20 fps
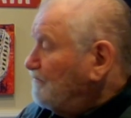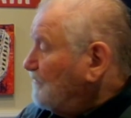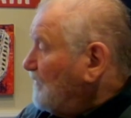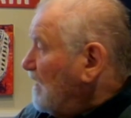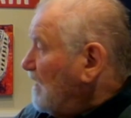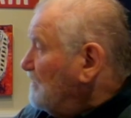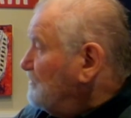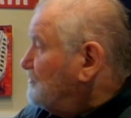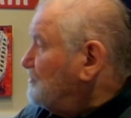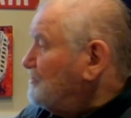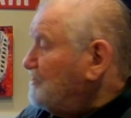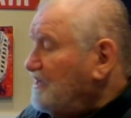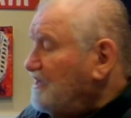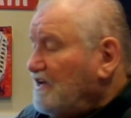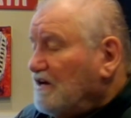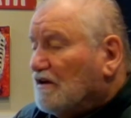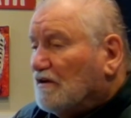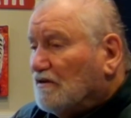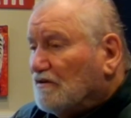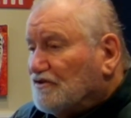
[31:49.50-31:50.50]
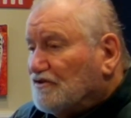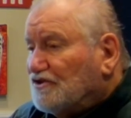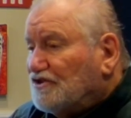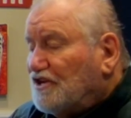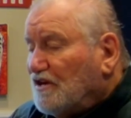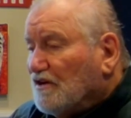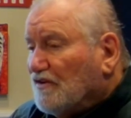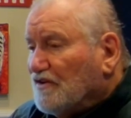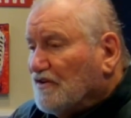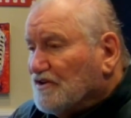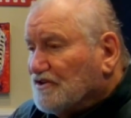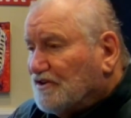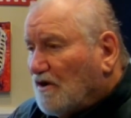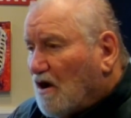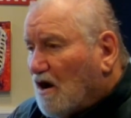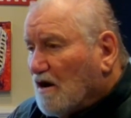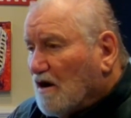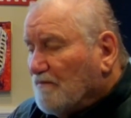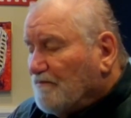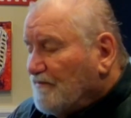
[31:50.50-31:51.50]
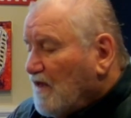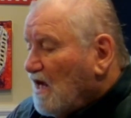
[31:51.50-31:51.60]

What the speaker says: it's Steal This Art.